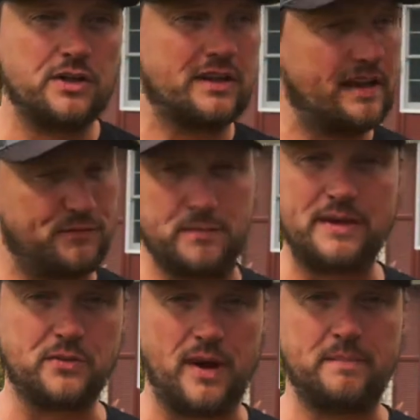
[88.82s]
if you meet
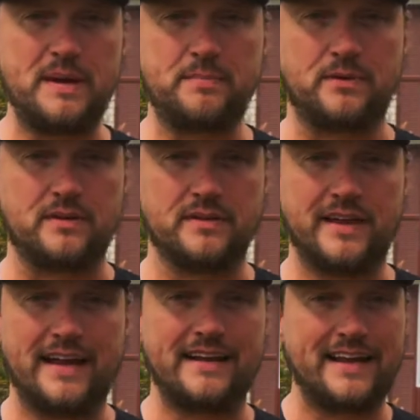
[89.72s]
the right people,
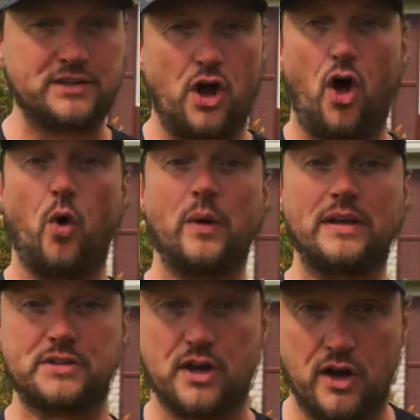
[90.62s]
then it's
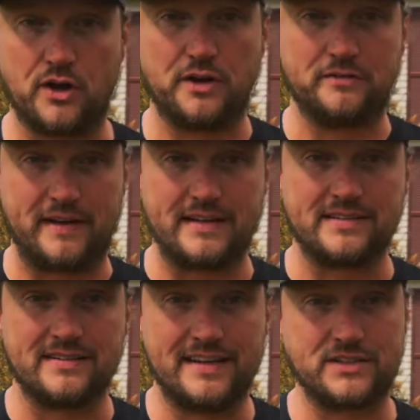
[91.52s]
always a good event.
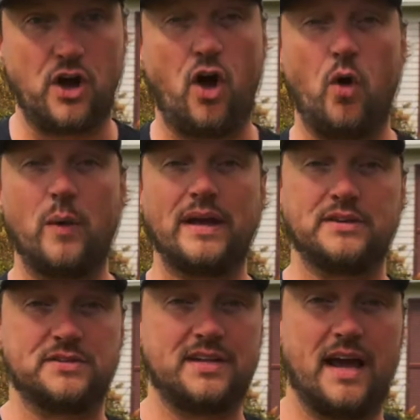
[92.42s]
It's
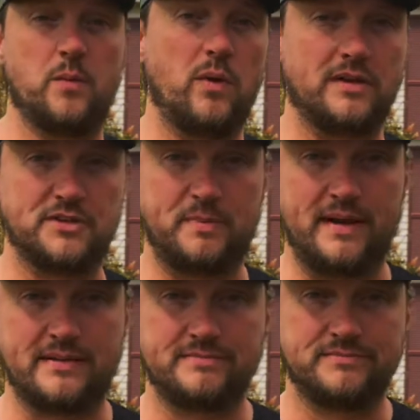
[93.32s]
always time well spent.